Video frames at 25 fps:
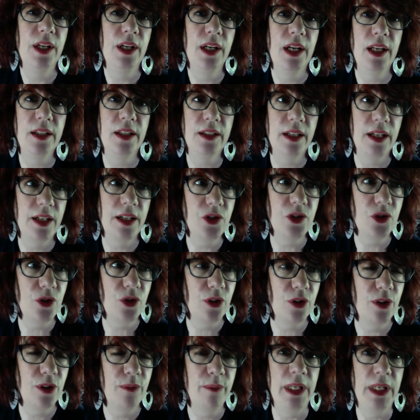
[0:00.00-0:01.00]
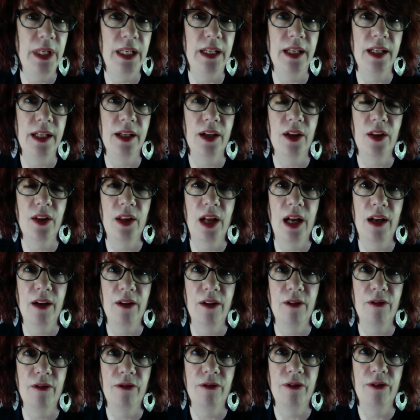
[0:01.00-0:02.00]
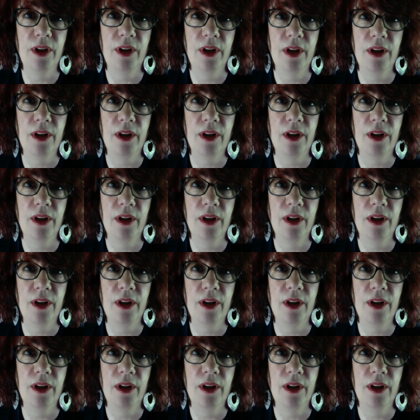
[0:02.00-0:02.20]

And then I started meeting a lot of